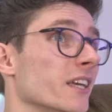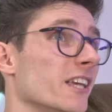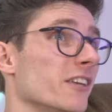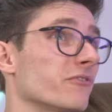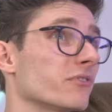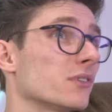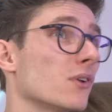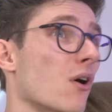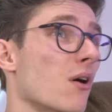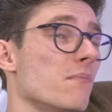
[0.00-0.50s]

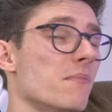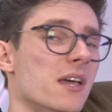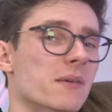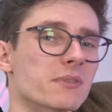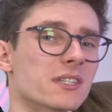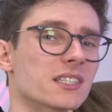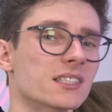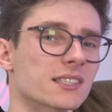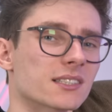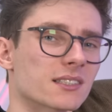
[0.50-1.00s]
If not,
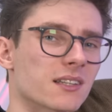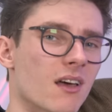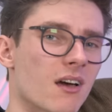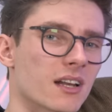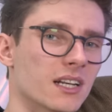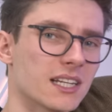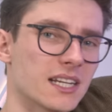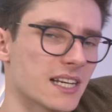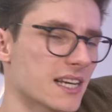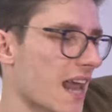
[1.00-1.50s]
maybe
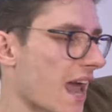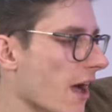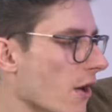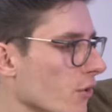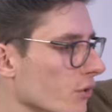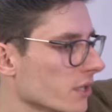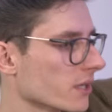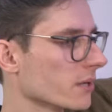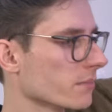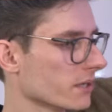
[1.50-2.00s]
slightly
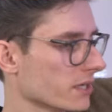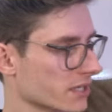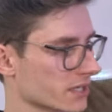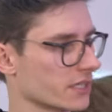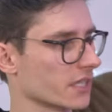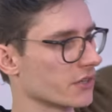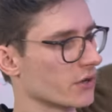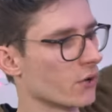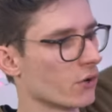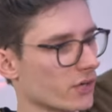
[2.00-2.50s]
louder because
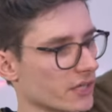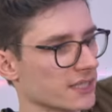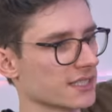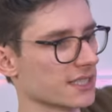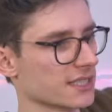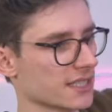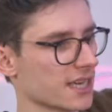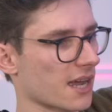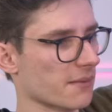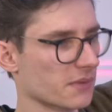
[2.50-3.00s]
the noise
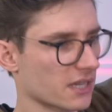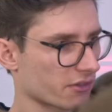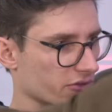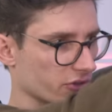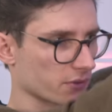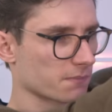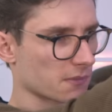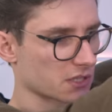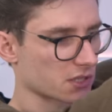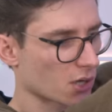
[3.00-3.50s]
is coming from the